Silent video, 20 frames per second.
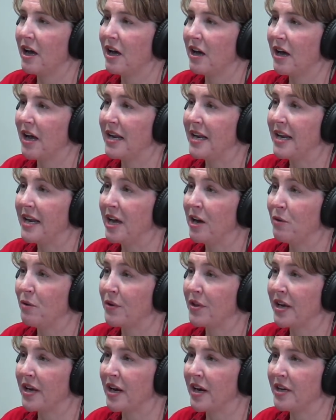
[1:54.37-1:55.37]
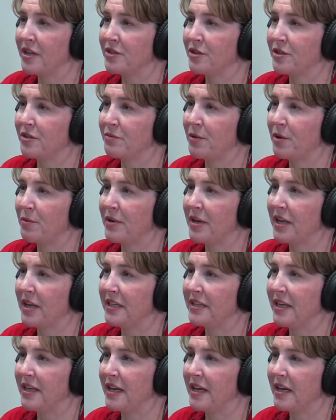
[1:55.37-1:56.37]
and now with Kaiser
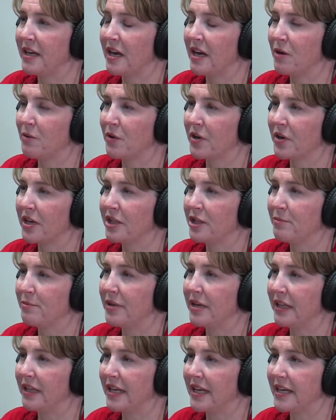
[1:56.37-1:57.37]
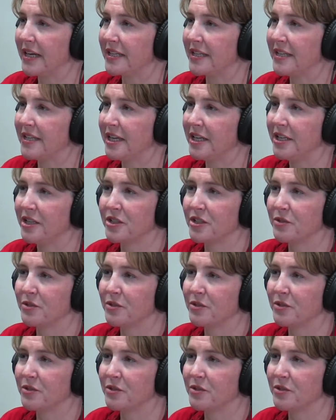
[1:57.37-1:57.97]
Permanente, I work in the Mid-Atlantic states,